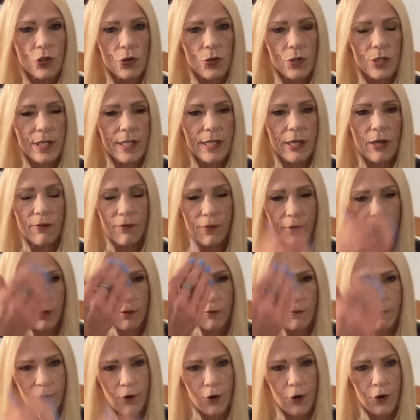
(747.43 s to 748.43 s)
yourself in
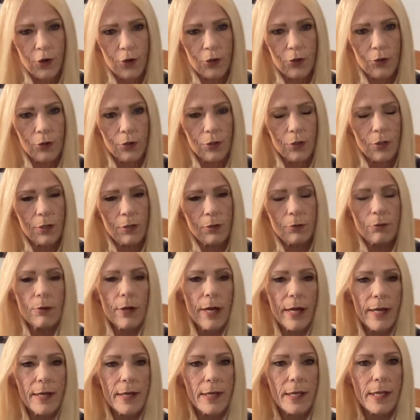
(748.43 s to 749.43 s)
the vertical,
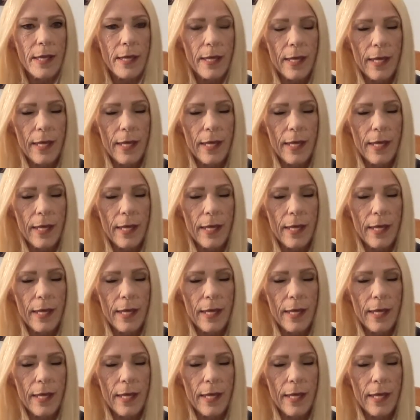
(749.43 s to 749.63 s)
right?